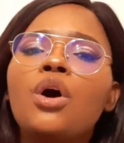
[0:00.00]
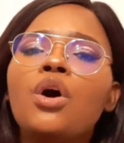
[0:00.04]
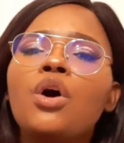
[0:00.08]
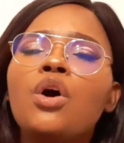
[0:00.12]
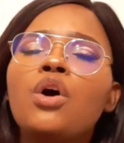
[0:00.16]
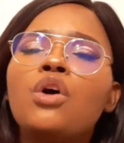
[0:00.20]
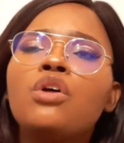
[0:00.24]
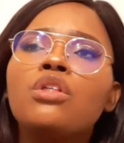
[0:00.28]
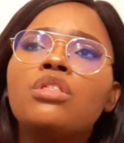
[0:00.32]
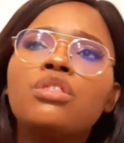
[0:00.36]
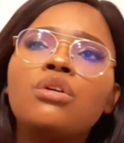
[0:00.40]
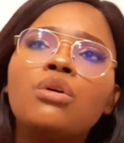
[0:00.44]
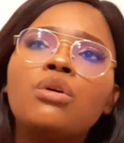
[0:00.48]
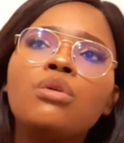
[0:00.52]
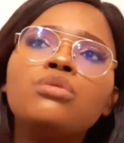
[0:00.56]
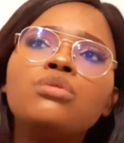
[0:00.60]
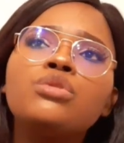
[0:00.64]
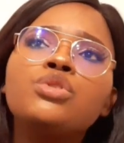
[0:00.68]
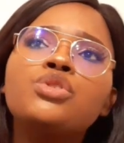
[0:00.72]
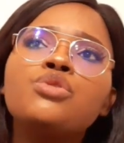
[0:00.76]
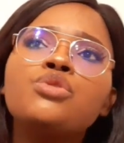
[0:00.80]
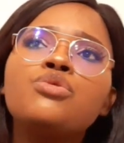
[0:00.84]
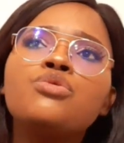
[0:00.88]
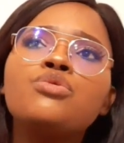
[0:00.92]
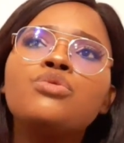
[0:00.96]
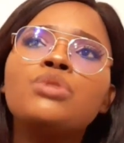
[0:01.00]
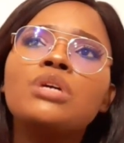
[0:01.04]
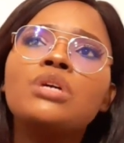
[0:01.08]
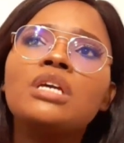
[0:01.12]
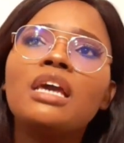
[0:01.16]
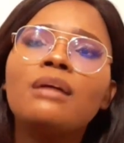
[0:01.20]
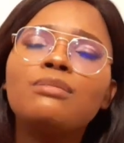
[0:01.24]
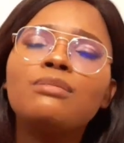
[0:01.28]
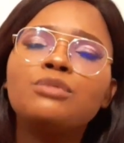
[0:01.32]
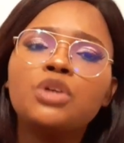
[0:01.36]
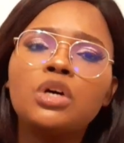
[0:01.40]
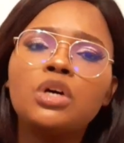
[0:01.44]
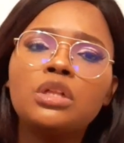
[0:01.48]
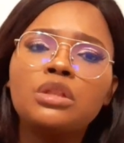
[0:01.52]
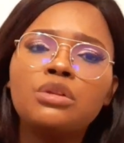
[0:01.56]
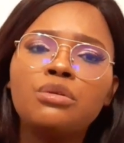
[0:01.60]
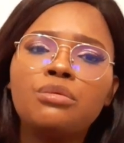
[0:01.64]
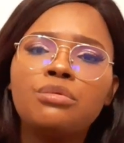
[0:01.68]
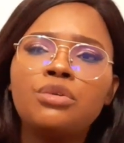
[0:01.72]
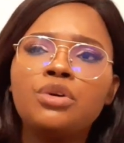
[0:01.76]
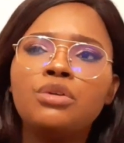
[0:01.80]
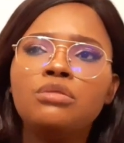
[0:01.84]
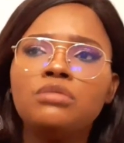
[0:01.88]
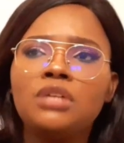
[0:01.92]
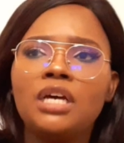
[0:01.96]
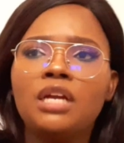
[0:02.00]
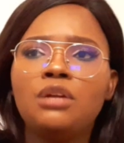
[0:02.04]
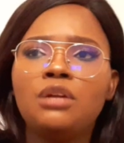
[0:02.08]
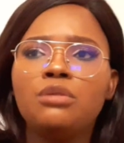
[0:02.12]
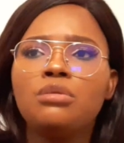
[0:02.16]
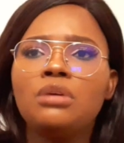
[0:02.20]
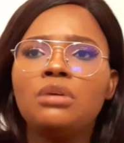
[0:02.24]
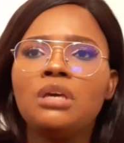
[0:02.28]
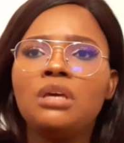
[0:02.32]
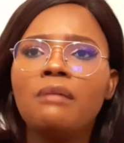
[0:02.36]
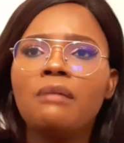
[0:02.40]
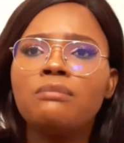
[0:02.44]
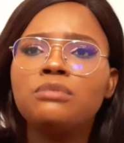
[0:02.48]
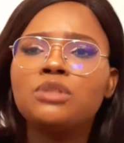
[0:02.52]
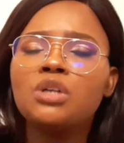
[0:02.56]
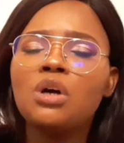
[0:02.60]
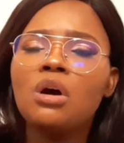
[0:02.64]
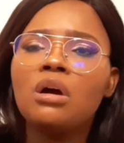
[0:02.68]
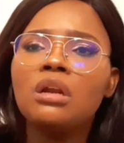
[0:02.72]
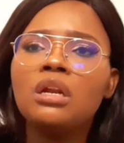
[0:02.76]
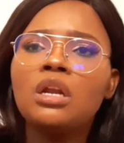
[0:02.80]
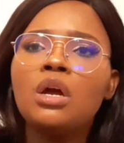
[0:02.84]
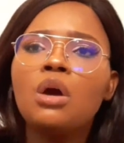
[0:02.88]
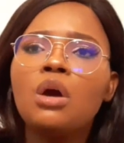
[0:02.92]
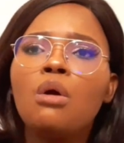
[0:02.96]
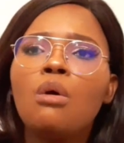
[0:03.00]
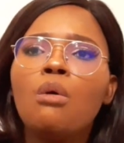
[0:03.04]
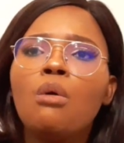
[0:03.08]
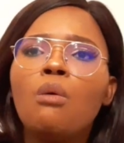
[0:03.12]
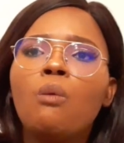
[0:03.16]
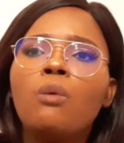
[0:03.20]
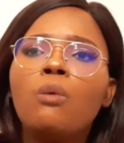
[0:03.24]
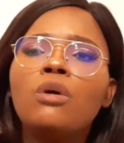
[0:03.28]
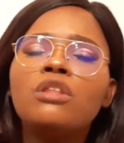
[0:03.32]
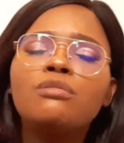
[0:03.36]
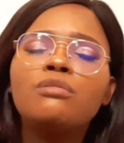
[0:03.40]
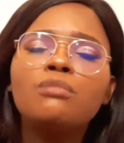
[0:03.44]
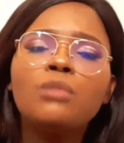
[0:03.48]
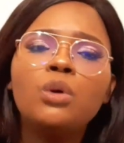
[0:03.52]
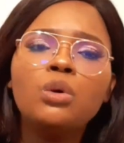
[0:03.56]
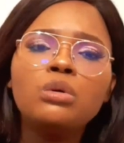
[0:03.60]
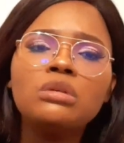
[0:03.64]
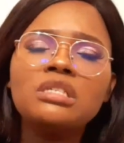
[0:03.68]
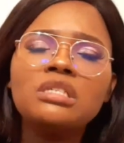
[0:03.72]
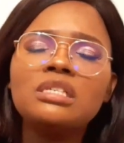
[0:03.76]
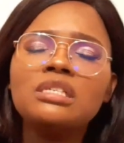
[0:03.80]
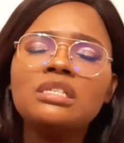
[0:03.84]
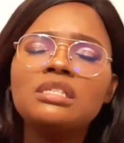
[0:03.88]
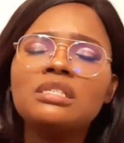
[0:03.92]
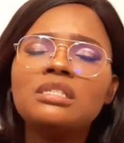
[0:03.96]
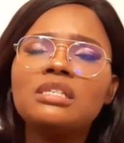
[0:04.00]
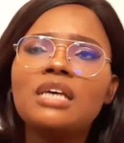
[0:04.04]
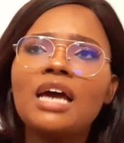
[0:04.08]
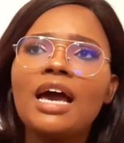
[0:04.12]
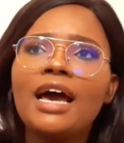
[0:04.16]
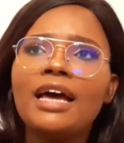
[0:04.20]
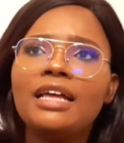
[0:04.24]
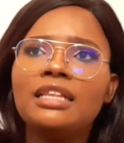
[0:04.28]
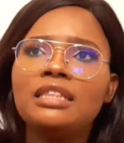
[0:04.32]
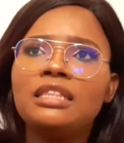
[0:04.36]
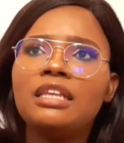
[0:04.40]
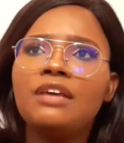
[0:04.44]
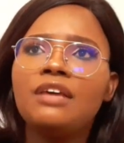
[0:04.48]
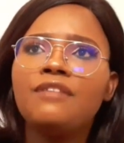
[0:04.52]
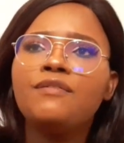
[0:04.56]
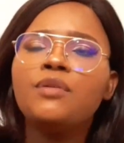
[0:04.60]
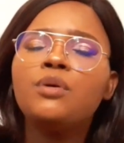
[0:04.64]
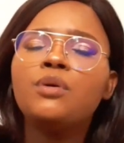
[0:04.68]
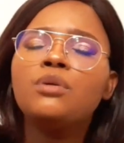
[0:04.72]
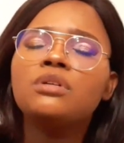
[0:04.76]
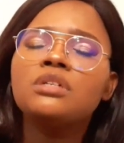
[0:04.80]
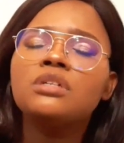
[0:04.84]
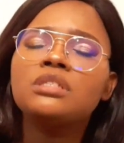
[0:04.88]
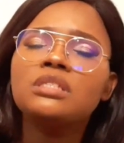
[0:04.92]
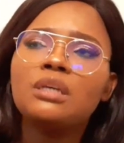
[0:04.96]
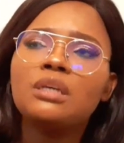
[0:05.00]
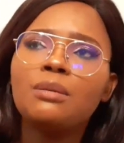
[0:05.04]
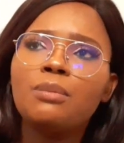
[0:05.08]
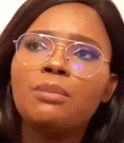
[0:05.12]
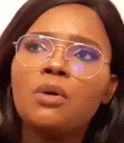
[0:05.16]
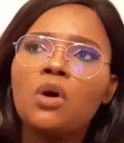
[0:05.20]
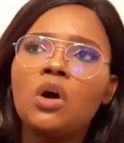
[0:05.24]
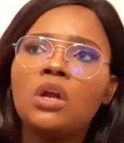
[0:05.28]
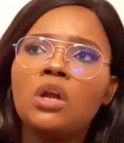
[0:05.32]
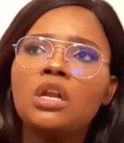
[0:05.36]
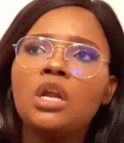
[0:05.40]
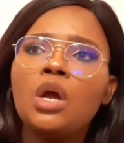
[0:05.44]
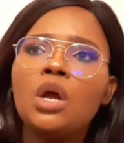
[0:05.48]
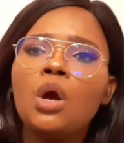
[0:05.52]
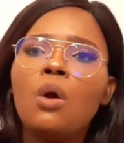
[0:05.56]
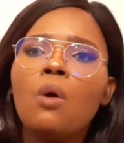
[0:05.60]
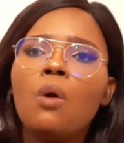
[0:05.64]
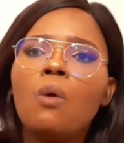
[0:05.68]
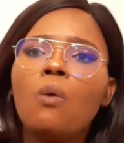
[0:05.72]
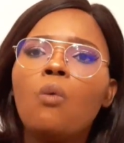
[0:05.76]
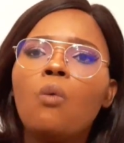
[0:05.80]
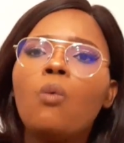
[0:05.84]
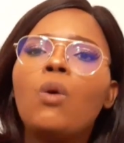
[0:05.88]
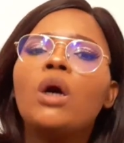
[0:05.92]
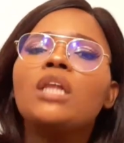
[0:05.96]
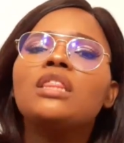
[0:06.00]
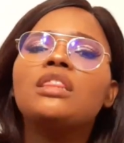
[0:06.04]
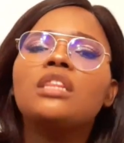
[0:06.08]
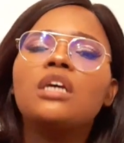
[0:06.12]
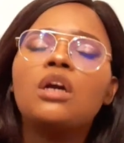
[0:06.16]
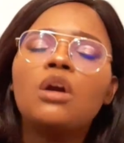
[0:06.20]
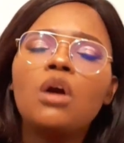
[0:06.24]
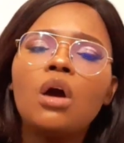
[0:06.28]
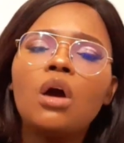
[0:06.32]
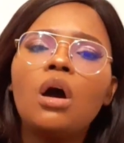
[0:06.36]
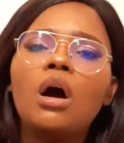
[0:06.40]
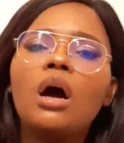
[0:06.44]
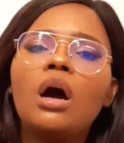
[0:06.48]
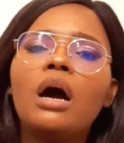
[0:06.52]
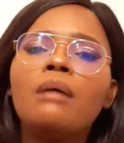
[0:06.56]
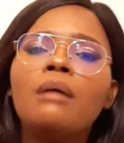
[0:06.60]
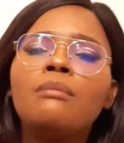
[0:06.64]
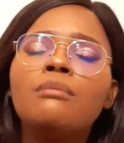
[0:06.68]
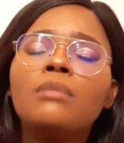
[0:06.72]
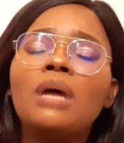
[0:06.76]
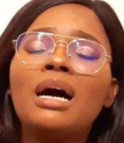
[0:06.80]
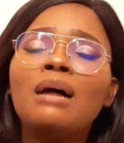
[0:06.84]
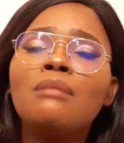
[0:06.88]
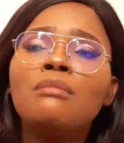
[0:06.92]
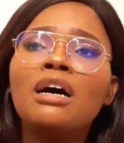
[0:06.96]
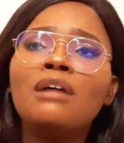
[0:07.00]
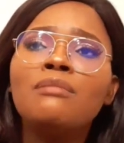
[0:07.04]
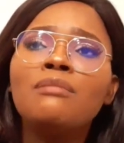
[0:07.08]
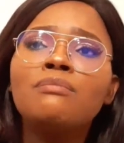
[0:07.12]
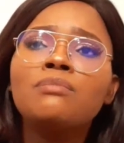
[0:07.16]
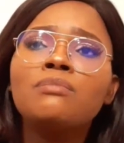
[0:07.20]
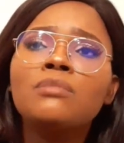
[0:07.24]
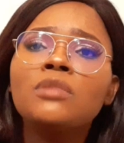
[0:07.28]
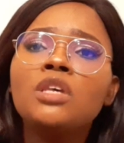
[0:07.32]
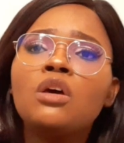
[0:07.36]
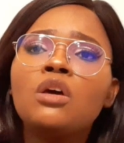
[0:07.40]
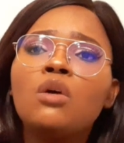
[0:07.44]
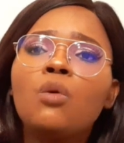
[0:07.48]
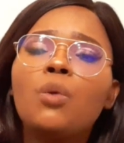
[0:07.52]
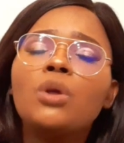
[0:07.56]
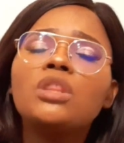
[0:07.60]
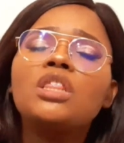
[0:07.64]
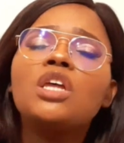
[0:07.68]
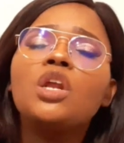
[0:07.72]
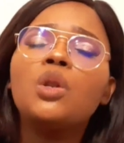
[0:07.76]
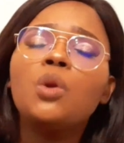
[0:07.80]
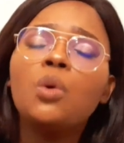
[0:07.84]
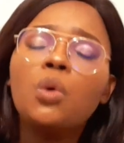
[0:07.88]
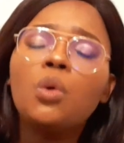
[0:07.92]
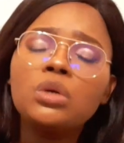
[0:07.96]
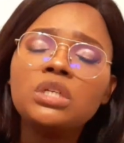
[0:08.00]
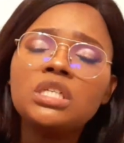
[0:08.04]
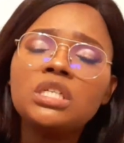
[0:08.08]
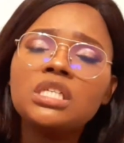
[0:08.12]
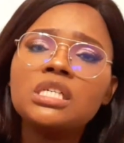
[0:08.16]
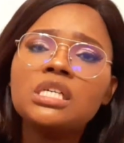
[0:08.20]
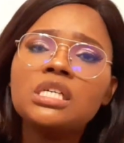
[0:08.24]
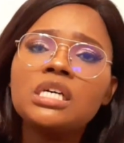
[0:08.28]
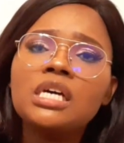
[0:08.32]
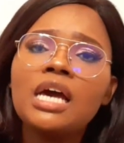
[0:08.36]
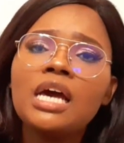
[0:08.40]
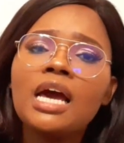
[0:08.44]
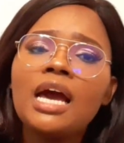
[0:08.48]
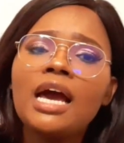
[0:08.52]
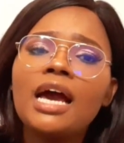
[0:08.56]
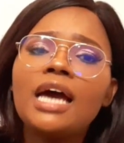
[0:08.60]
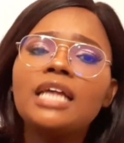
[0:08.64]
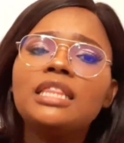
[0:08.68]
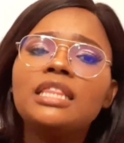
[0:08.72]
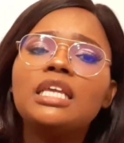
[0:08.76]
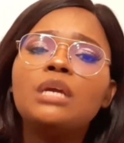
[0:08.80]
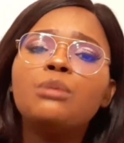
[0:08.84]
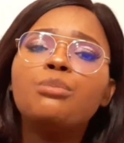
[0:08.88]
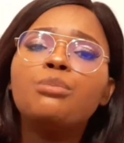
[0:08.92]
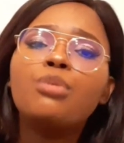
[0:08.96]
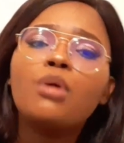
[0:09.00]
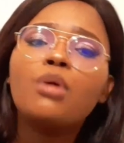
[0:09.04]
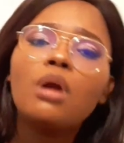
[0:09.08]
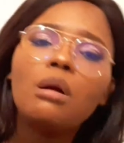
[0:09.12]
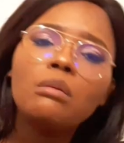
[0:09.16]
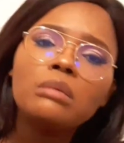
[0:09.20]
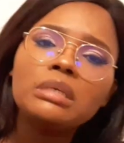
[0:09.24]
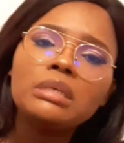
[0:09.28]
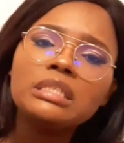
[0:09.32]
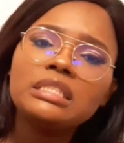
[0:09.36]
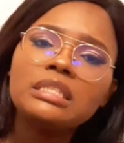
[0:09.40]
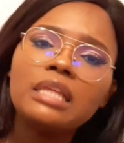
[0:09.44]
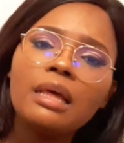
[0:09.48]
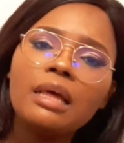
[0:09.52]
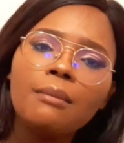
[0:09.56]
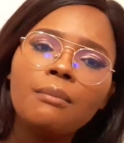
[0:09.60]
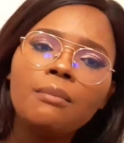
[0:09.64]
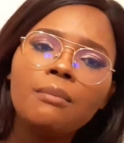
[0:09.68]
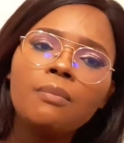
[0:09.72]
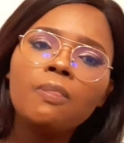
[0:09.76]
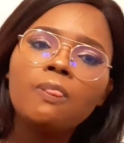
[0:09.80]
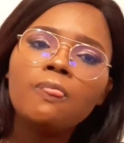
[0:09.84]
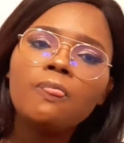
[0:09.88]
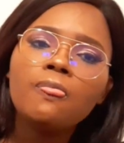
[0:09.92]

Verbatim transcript: those who kept on the road and who kept on with Moses, and they focused upon what the God, um, um, um, what the Lord had then promised them.